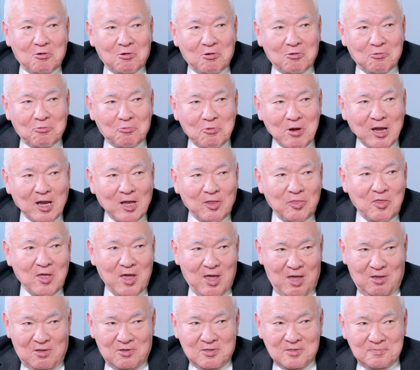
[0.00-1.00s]
Reagan
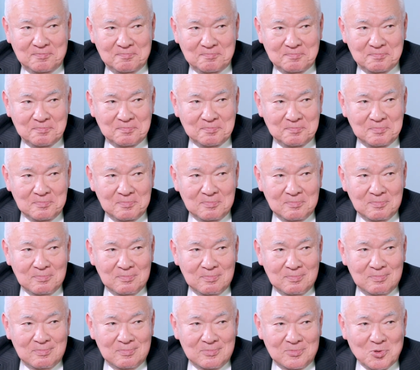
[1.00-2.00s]
days,
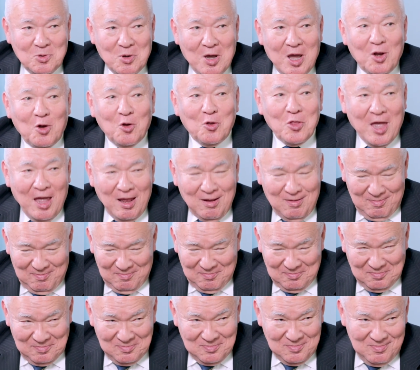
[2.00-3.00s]
so I know that.
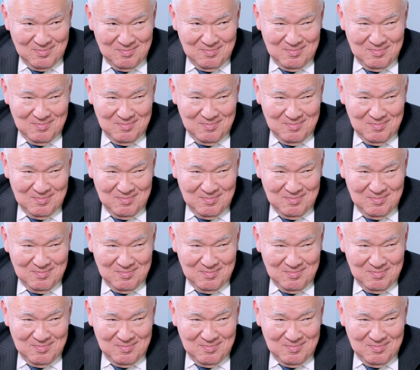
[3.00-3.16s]
Right.